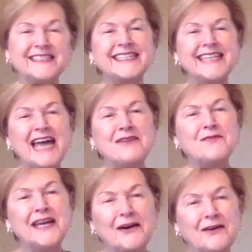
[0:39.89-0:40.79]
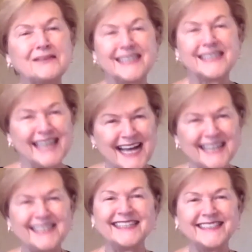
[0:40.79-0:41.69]
Today we are
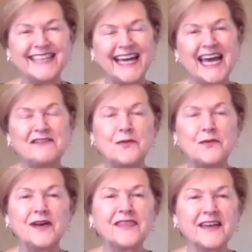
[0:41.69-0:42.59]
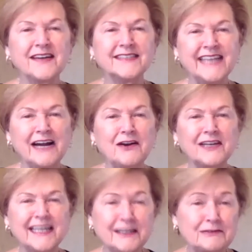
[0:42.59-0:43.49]
delighted to have with us our
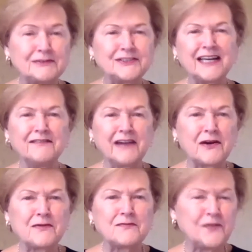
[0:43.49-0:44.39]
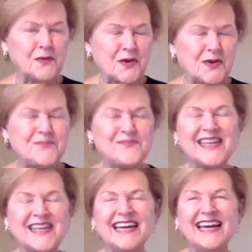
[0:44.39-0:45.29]
leaders of our forum,
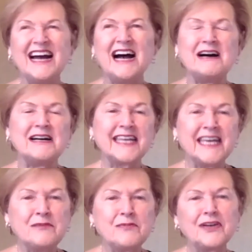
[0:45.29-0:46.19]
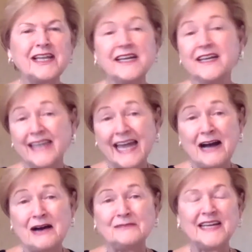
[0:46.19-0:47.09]
Kimberly,
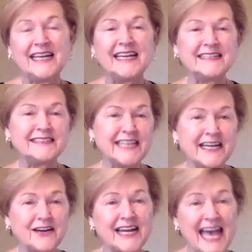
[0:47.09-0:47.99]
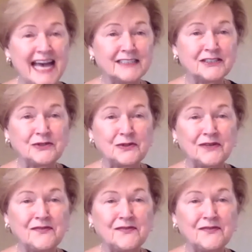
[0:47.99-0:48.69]
Genau, and Terri Hasdorff.